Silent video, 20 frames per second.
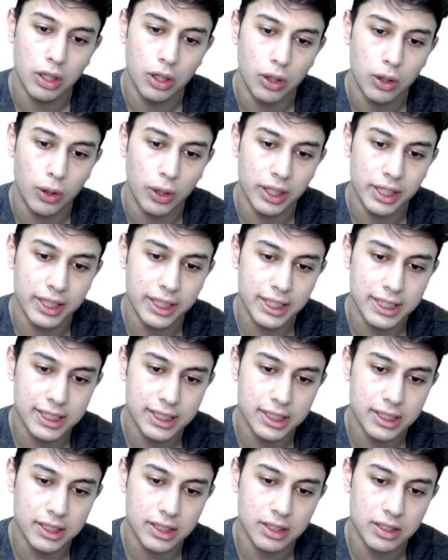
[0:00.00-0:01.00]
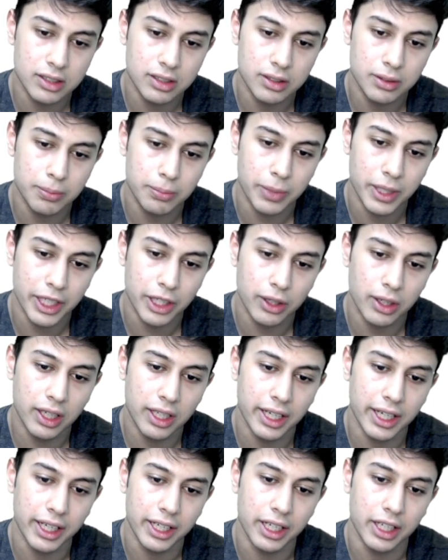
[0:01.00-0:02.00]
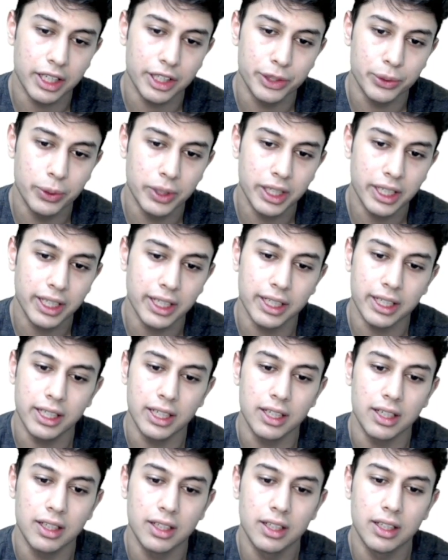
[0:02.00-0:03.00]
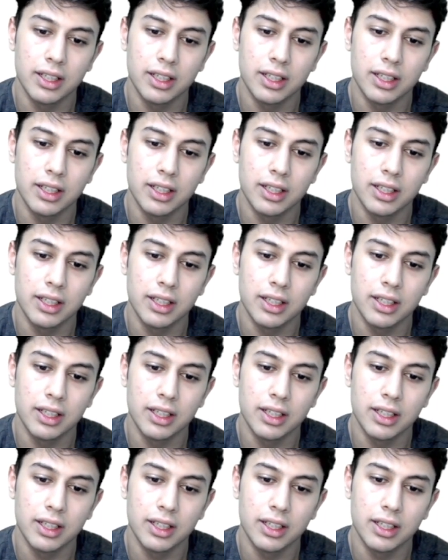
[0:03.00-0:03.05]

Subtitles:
on this particular area, unit area.